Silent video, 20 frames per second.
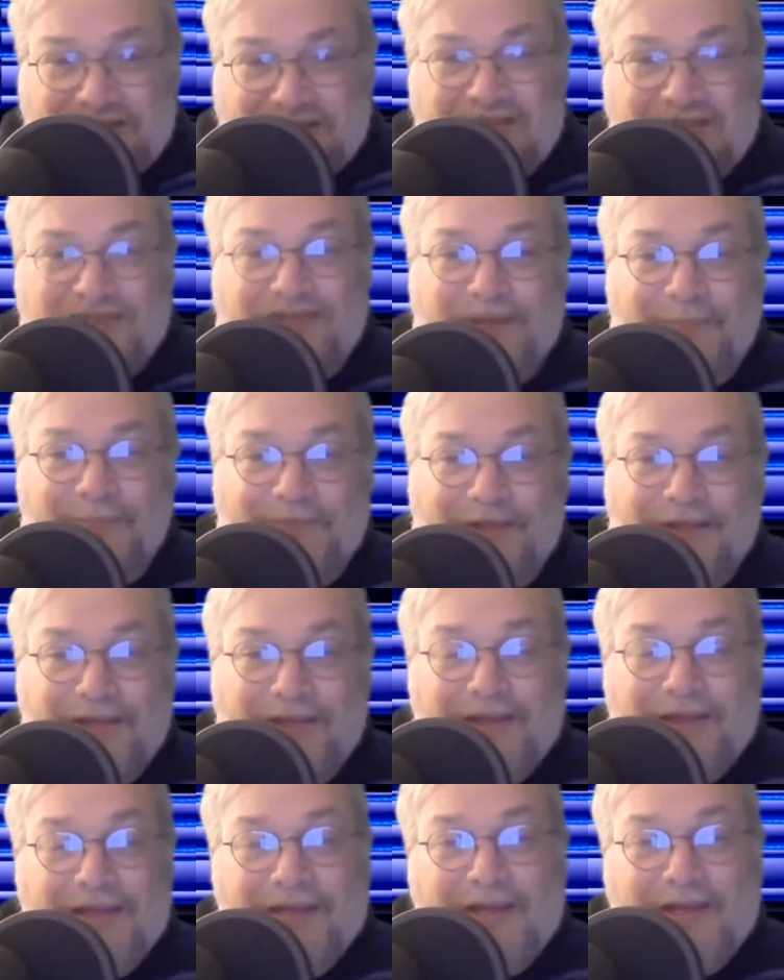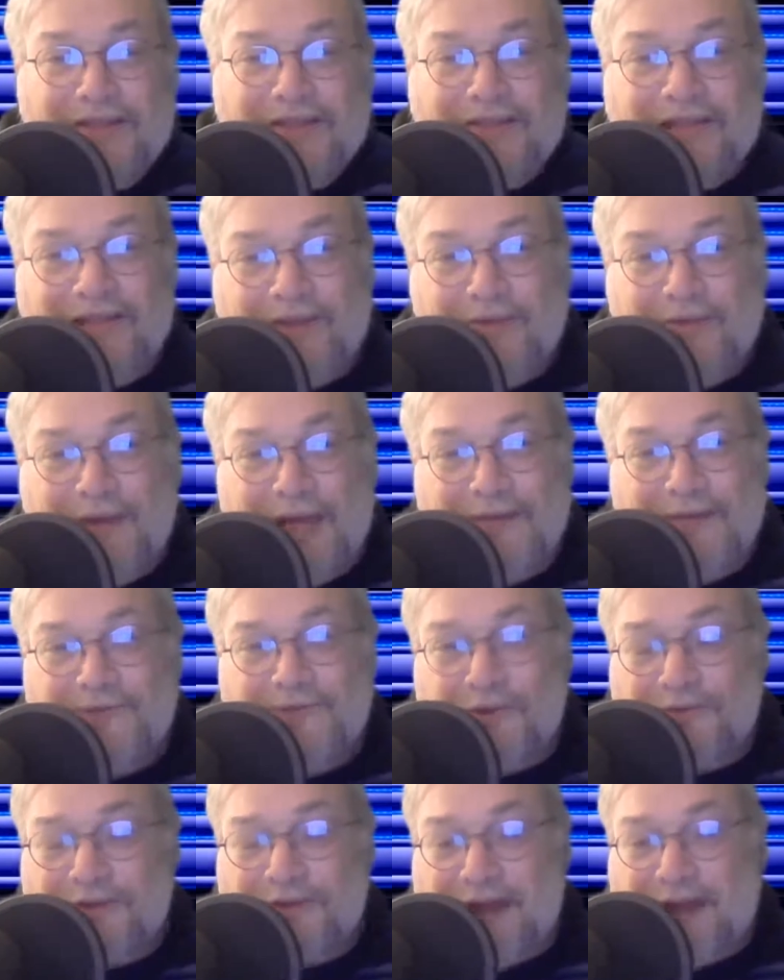something that you have
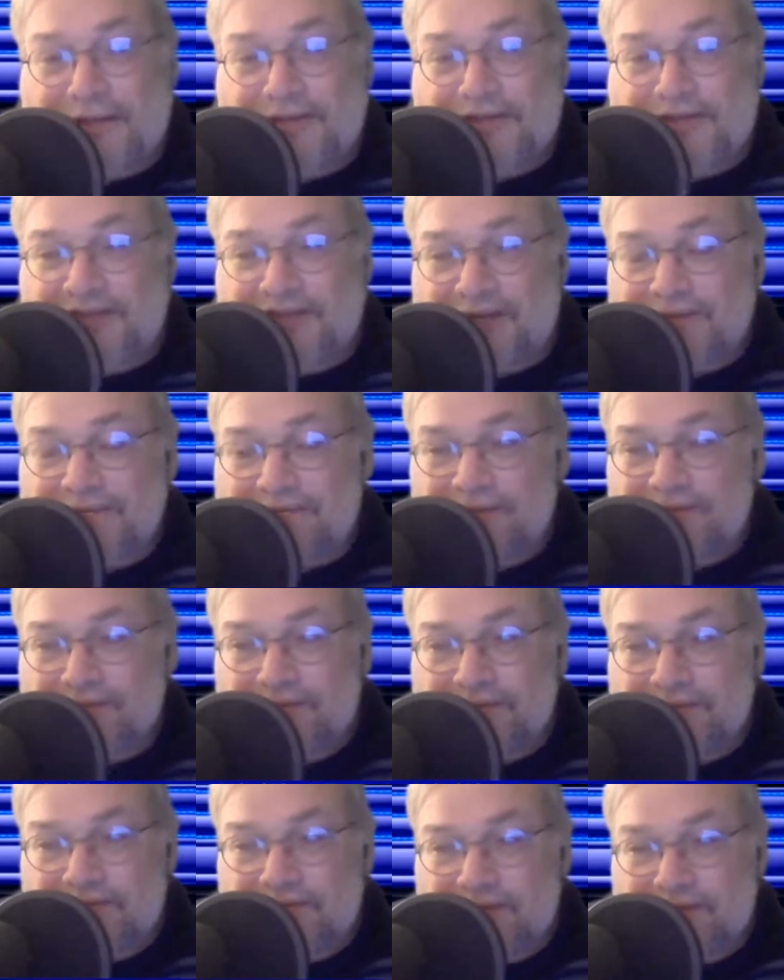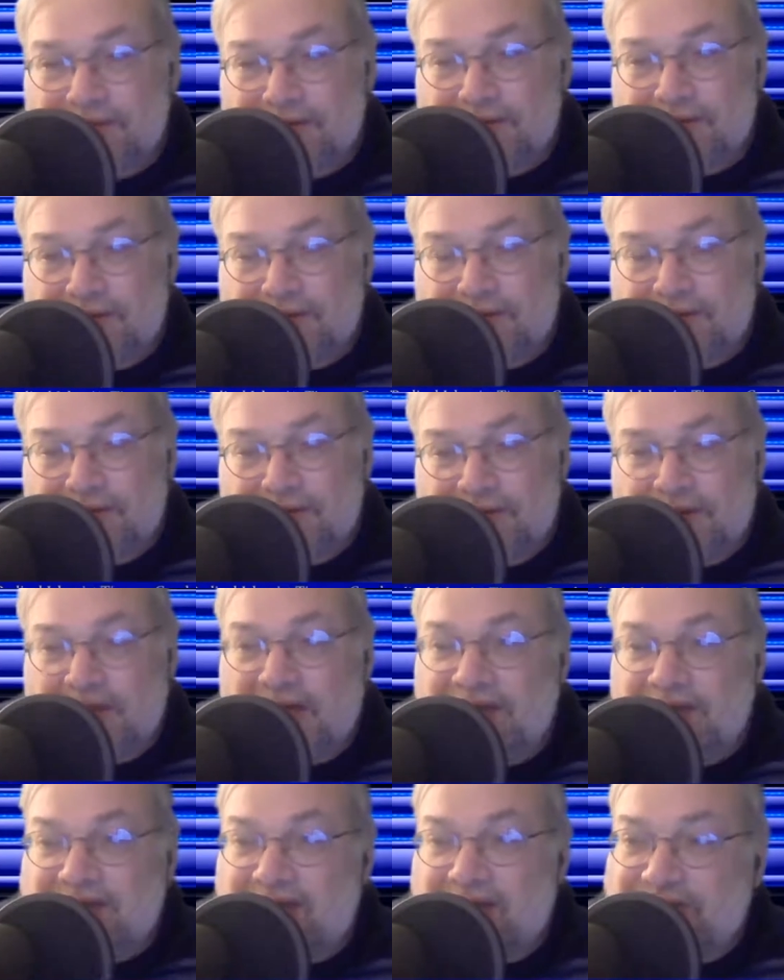no knowledge of
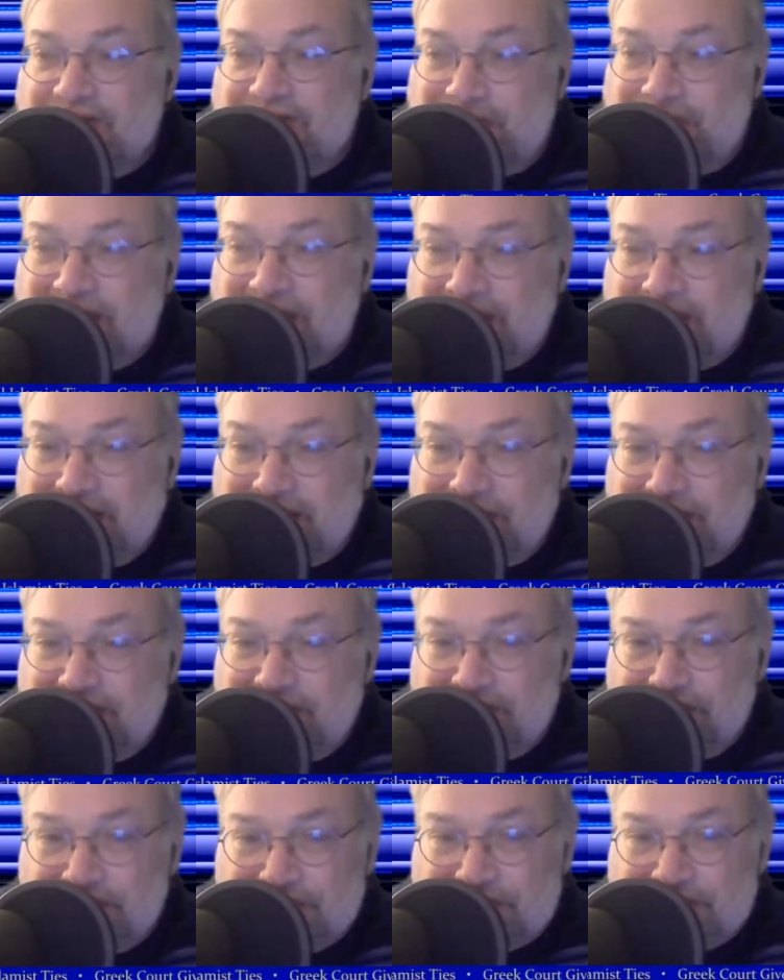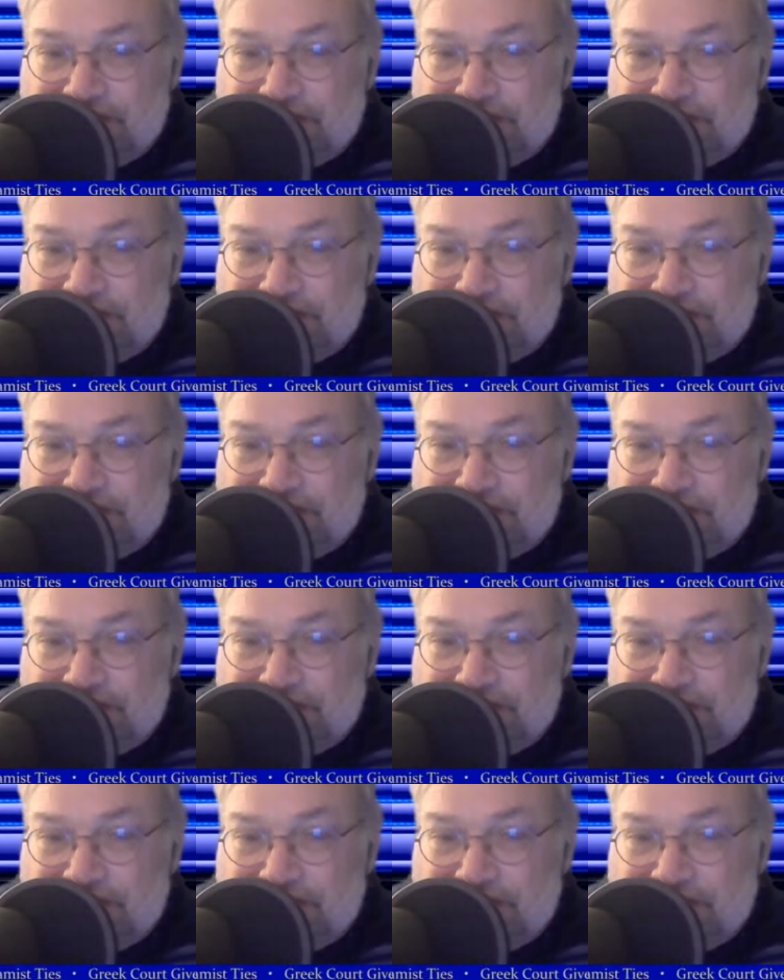and not doing any research?